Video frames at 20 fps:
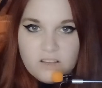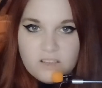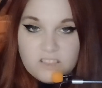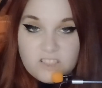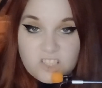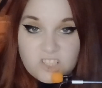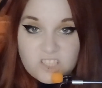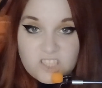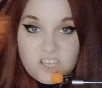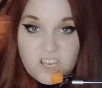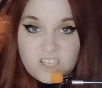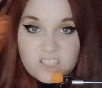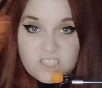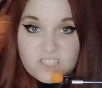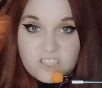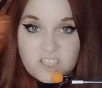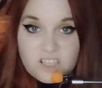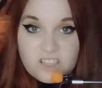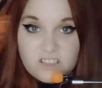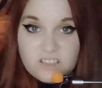
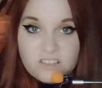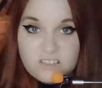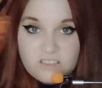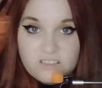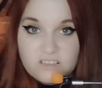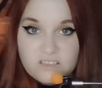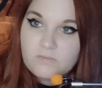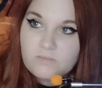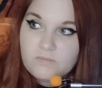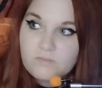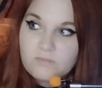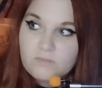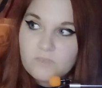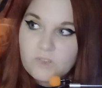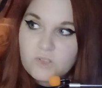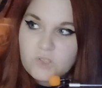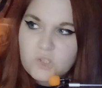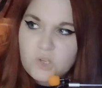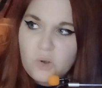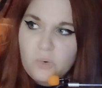Disgusting.
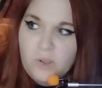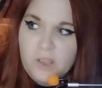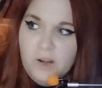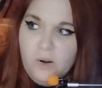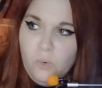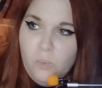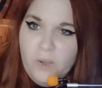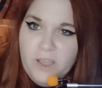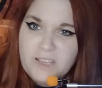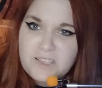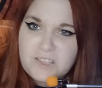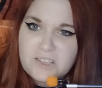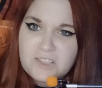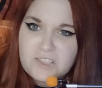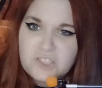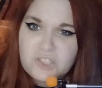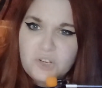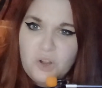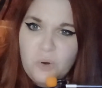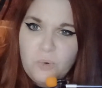So in a way,
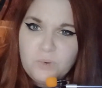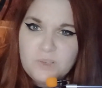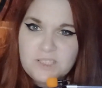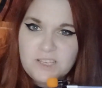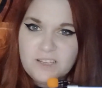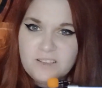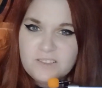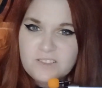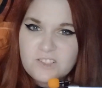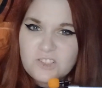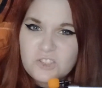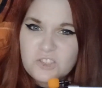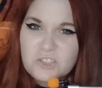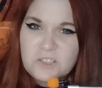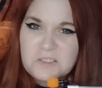Snow does,